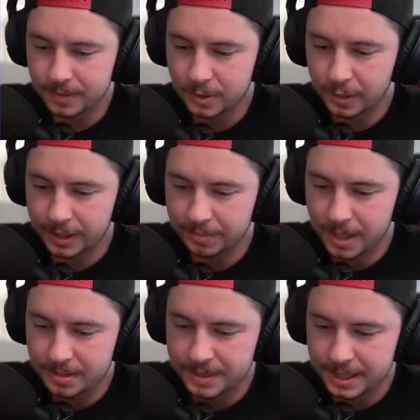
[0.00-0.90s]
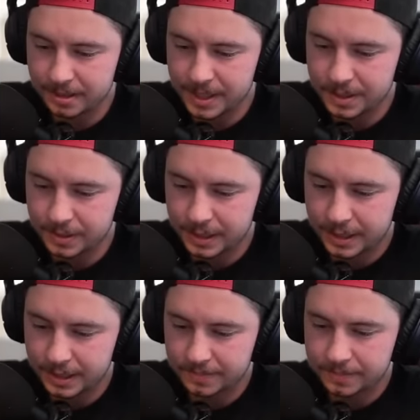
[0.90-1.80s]
Queen on the bottom side of the base with the
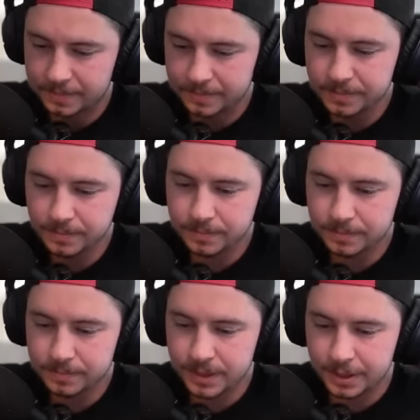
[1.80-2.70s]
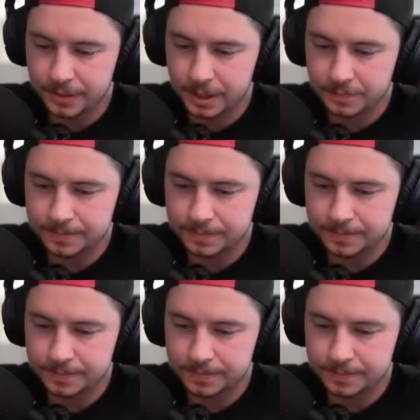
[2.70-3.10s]
king. Here we go.